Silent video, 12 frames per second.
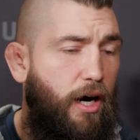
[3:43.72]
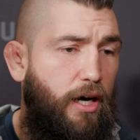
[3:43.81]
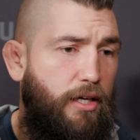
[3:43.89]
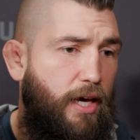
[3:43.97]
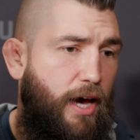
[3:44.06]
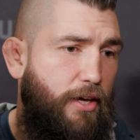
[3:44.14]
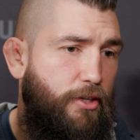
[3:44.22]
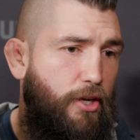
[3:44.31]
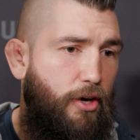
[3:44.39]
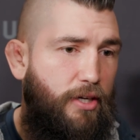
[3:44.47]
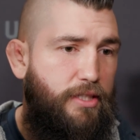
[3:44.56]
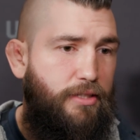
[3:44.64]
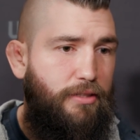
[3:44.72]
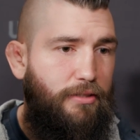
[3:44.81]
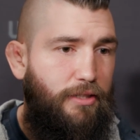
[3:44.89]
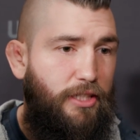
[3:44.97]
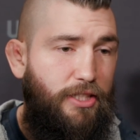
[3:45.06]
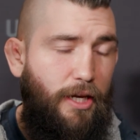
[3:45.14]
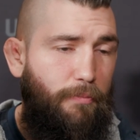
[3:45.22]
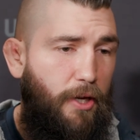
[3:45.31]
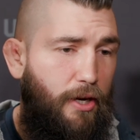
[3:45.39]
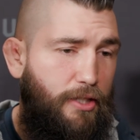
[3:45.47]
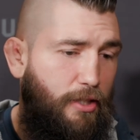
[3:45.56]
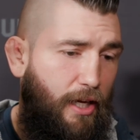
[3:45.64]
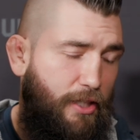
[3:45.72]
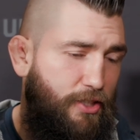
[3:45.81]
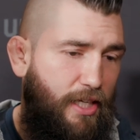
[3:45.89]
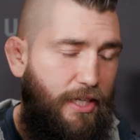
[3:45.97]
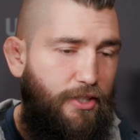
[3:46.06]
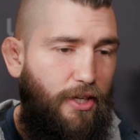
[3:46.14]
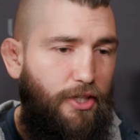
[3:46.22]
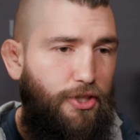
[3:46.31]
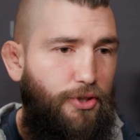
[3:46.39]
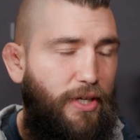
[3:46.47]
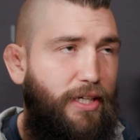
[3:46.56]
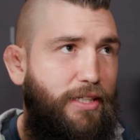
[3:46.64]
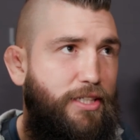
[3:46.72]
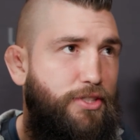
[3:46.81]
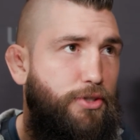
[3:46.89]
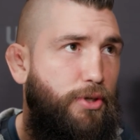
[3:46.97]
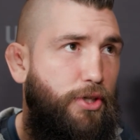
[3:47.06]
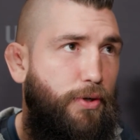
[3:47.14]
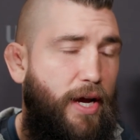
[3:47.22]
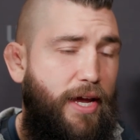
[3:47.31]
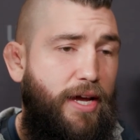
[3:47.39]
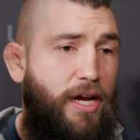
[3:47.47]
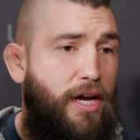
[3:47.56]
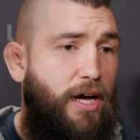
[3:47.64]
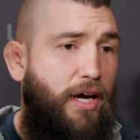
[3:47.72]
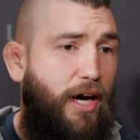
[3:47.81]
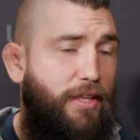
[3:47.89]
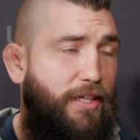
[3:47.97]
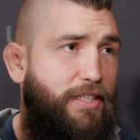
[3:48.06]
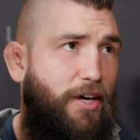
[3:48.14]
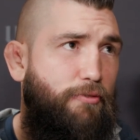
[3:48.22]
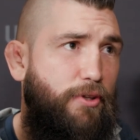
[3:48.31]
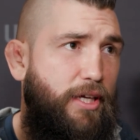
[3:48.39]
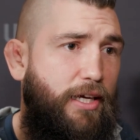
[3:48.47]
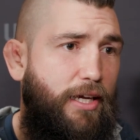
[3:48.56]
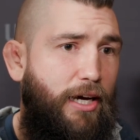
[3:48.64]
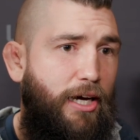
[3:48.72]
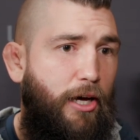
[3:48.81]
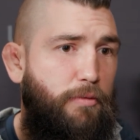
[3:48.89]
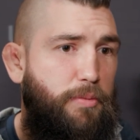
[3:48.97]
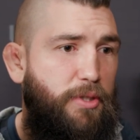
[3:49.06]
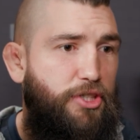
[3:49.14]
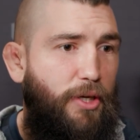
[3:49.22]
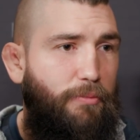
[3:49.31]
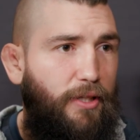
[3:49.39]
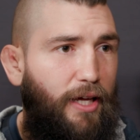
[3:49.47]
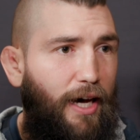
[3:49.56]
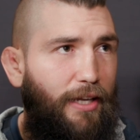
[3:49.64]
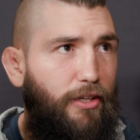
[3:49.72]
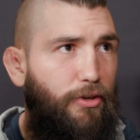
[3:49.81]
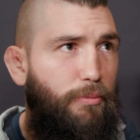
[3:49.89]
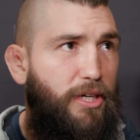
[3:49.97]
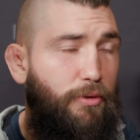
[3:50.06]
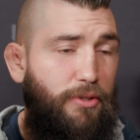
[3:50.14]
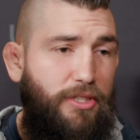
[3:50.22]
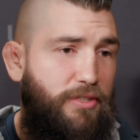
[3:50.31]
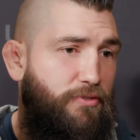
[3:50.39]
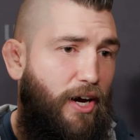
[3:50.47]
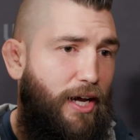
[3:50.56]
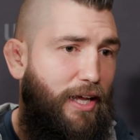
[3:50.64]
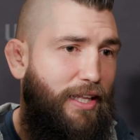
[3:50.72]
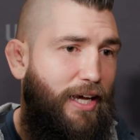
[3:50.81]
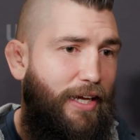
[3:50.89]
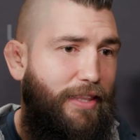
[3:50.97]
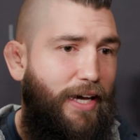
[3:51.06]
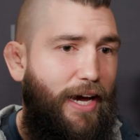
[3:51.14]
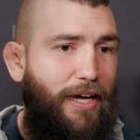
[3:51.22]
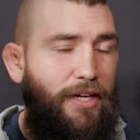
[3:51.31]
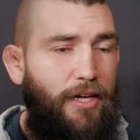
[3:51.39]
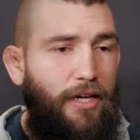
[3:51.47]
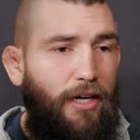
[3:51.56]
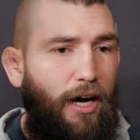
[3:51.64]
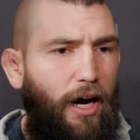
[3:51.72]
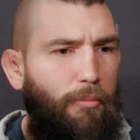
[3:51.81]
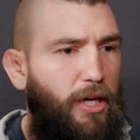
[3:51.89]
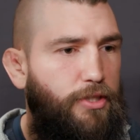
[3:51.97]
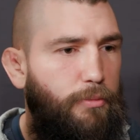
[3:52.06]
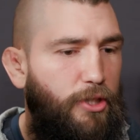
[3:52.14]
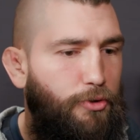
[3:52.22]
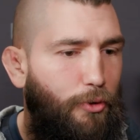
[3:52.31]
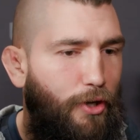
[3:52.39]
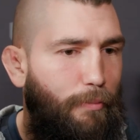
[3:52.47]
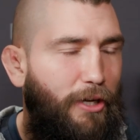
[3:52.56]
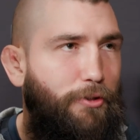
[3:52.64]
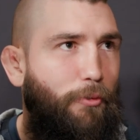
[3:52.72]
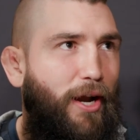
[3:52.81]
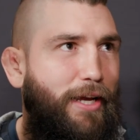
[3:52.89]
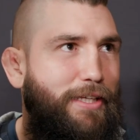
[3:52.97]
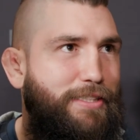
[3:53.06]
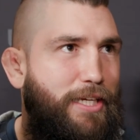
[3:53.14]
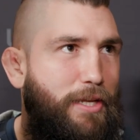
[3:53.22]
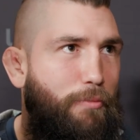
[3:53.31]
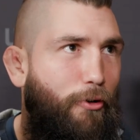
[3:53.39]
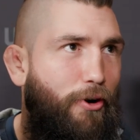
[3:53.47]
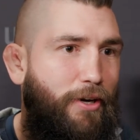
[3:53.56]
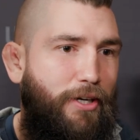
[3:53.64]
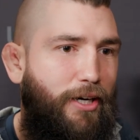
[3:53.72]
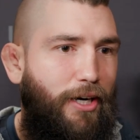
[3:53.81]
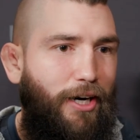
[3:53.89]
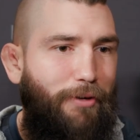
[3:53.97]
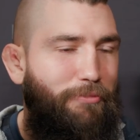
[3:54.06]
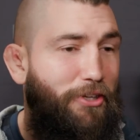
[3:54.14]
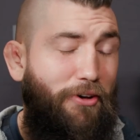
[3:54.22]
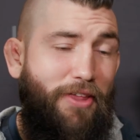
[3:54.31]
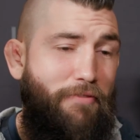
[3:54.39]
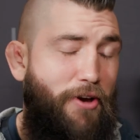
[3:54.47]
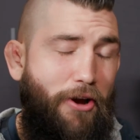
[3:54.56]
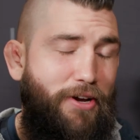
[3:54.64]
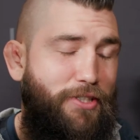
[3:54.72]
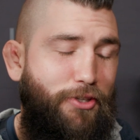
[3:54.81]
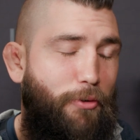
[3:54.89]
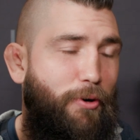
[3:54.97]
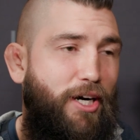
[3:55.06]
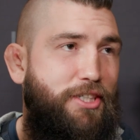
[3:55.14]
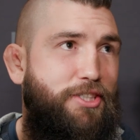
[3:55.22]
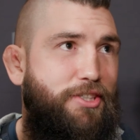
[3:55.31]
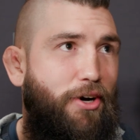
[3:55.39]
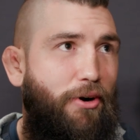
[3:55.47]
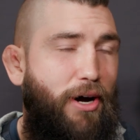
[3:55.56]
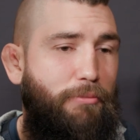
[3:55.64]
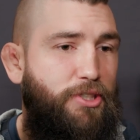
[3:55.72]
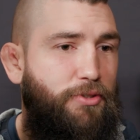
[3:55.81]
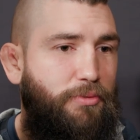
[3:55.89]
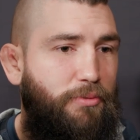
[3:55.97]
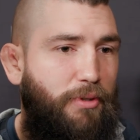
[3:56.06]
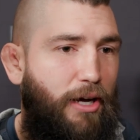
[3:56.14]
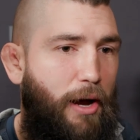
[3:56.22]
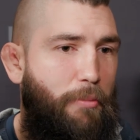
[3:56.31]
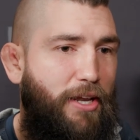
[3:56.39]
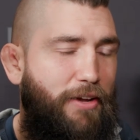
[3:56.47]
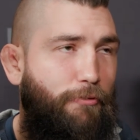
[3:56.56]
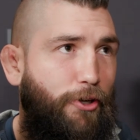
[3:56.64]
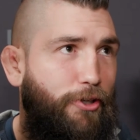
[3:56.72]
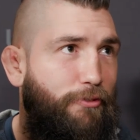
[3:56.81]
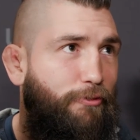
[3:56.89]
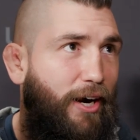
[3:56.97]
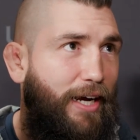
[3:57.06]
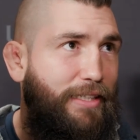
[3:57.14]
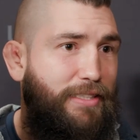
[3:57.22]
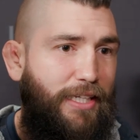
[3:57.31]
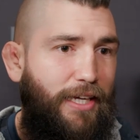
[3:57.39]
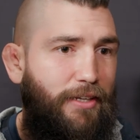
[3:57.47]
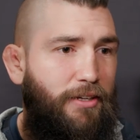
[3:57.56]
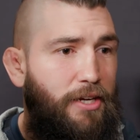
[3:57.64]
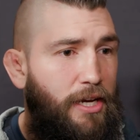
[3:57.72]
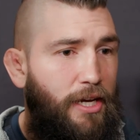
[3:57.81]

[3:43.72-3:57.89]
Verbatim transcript: Oh uh, yeah, you know he's he's up there. He's like you said, he's on a streak and he's doing great. I think definitely uh, helps me jump the line a little bit, which is fine. I like that. Uh, I'm not so much worried about the rankings anymore. Um, you know, they vary so much, so I'm just I'm in it for good fights, and